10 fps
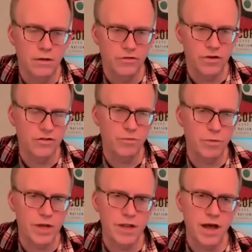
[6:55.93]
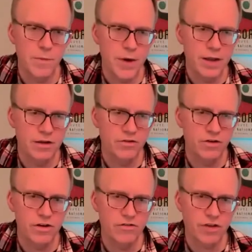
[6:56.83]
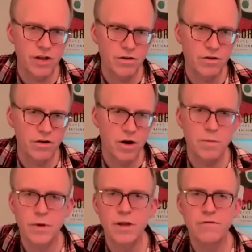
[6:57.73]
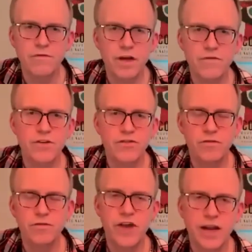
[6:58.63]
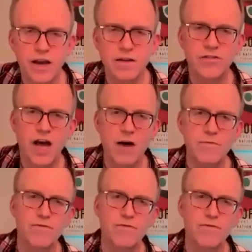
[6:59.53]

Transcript: So you're just playing that pentatonic scale going up, and if you check out the tab,